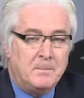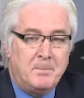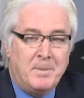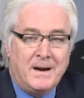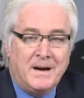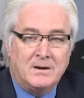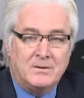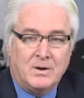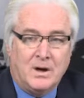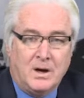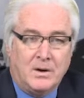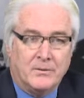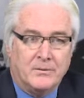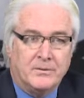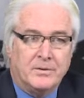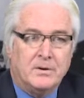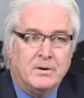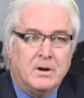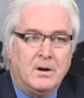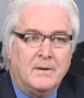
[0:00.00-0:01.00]
background
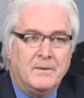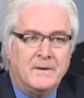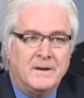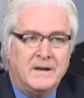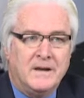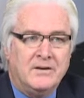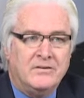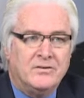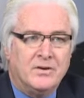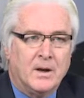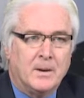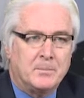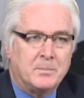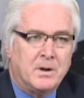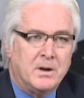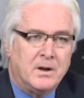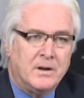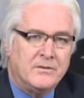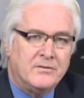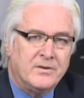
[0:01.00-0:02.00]
on the ESOP
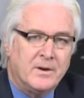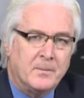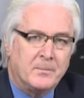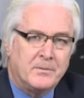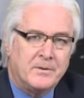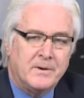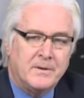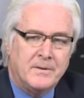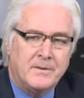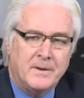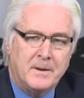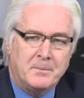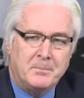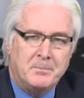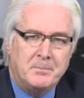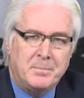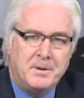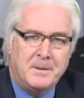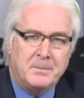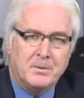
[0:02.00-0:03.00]
concept
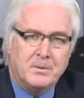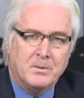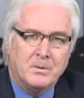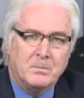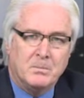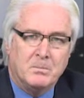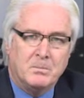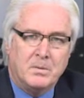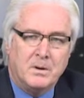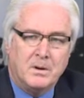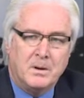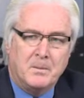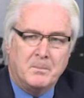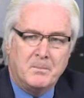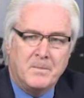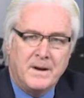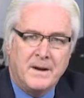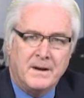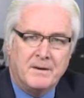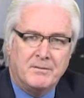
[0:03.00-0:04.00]
that people
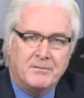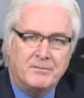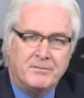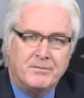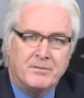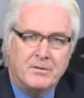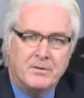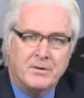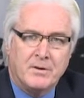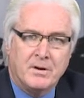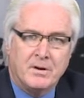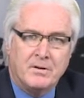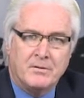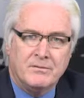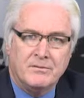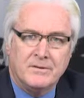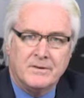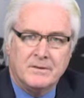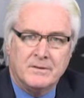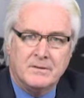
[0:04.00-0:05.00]
may have heard
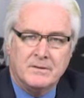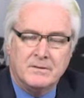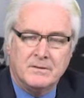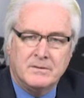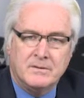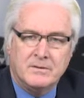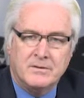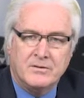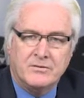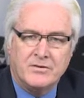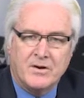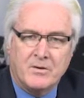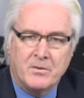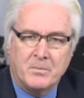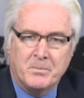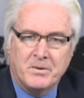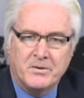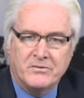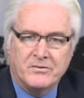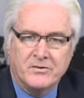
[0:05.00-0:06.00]
of in the general
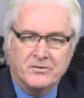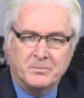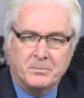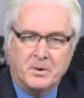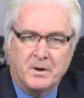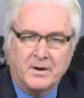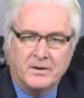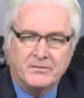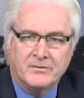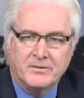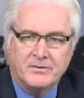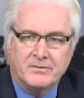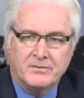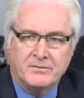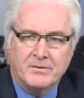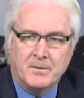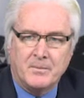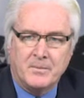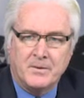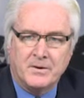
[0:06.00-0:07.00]
business press and
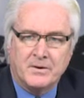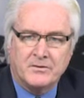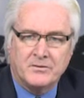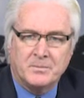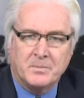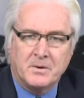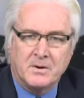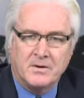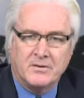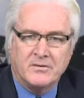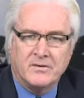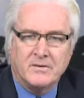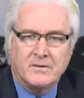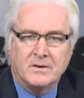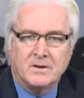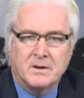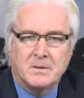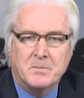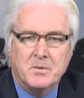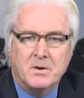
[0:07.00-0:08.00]
from their experience in their
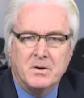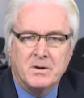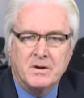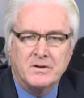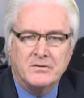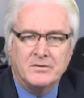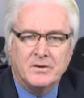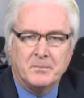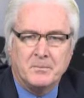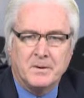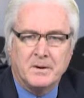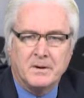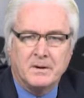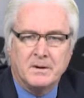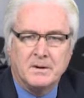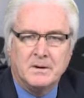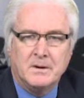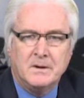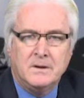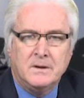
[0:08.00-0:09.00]
communities. I'm going to
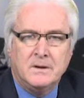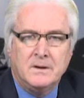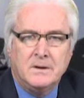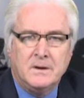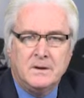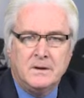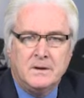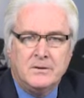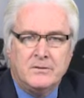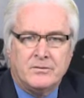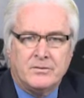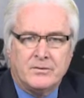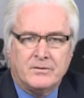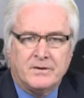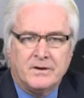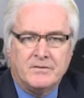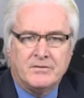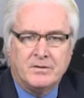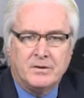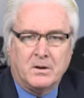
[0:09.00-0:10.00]
sort of
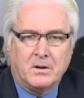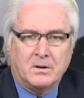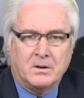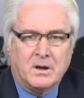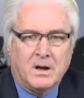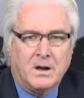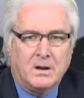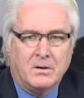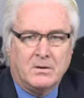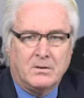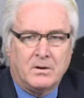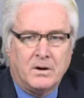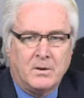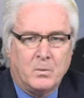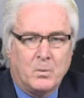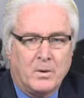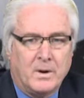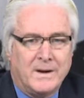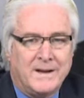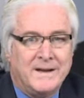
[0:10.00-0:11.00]
give a little color on
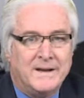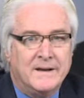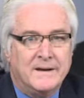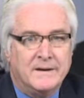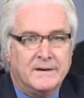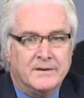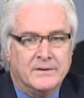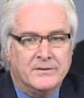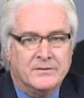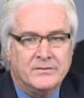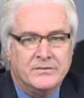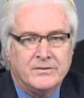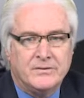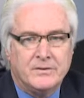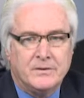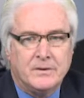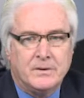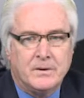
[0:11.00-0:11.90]
what it is.